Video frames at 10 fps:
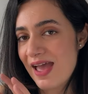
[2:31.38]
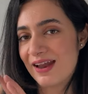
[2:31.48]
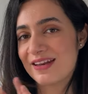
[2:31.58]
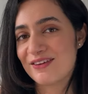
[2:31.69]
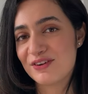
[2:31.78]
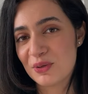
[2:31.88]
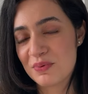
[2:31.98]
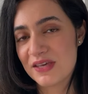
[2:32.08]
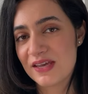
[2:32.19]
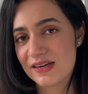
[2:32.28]
and give it to
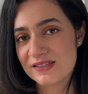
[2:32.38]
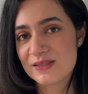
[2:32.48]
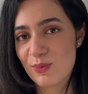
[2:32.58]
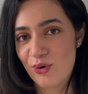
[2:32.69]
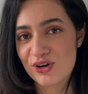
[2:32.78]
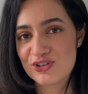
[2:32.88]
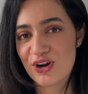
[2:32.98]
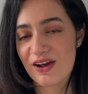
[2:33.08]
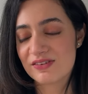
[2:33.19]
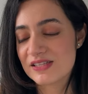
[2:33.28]
me in a small
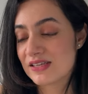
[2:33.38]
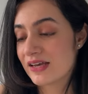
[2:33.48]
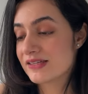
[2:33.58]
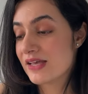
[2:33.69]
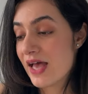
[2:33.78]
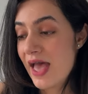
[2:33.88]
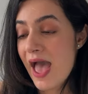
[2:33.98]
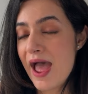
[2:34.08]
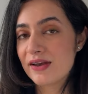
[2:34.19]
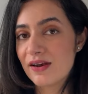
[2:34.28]
travel size.
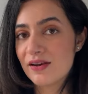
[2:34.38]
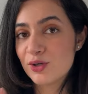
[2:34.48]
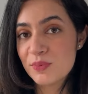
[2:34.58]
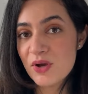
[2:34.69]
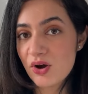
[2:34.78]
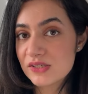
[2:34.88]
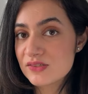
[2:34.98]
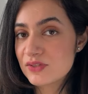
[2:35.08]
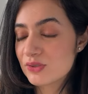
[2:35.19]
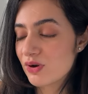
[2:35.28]
And to be honest
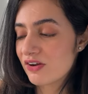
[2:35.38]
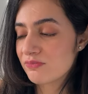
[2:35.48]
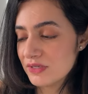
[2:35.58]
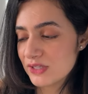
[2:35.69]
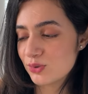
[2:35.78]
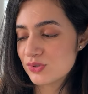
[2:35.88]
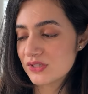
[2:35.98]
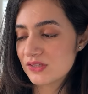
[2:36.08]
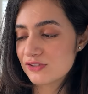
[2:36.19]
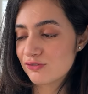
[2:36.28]
with you, I've been using
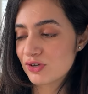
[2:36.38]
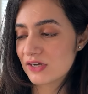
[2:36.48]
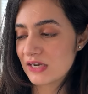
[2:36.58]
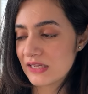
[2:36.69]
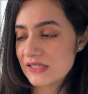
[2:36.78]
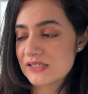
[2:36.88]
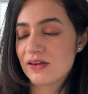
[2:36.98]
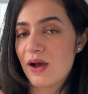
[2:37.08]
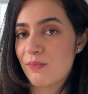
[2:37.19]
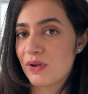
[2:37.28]
this for at least a
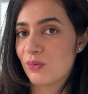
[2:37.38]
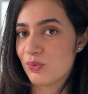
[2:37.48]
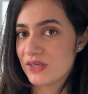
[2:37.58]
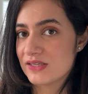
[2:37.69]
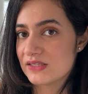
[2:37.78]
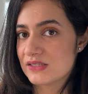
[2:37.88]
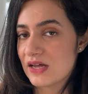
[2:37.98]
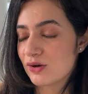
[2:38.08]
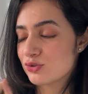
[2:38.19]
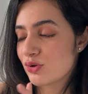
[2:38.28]
couple of weeks
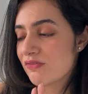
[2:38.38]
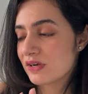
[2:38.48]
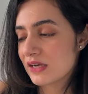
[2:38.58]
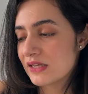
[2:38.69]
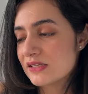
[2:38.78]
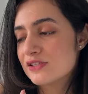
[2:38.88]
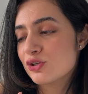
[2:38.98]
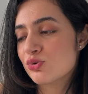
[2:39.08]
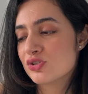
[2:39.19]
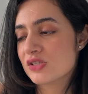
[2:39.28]
now. So I've at least
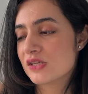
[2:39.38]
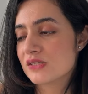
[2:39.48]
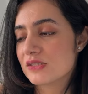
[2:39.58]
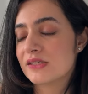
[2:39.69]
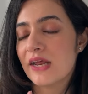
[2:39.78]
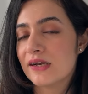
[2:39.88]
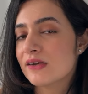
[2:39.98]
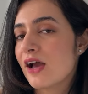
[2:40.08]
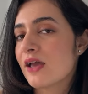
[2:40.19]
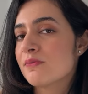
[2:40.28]
used this
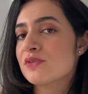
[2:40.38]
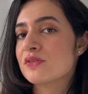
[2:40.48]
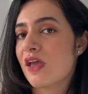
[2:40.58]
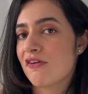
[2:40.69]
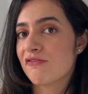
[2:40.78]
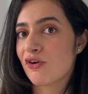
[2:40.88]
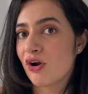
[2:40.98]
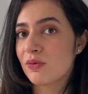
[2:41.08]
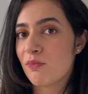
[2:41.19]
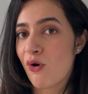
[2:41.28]
10 times, if
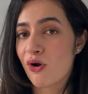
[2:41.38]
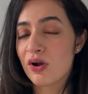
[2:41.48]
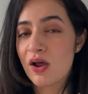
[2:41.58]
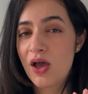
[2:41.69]
not more.